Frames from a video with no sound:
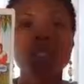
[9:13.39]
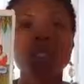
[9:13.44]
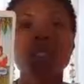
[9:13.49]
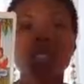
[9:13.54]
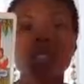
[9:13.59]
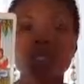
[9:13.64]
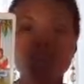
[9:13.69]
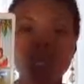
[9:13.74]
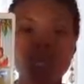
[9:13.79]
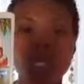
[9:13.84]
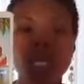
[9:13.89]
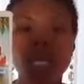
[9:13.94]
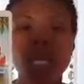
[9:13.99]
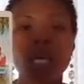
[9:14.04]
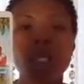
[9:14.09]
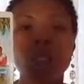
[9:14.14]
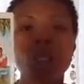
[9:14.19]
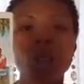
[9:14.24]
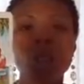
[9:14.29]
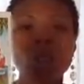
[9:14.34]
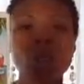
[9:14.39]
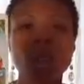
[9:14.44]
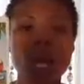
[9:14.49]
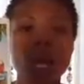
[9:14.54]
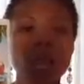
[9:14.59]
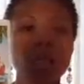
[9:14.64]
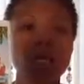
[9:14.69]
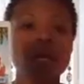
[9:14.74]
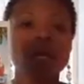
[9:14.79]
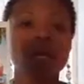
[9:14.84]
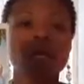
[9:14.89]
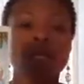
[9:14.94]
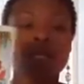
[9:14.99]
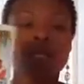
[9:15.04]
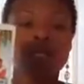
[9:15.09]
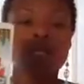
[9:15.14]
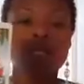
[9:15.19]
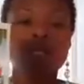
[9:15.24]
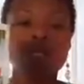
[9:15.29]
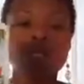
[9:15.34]
adjustment can you make
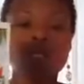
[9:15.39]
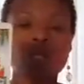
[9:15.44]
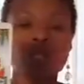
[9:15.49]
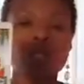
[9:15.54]
to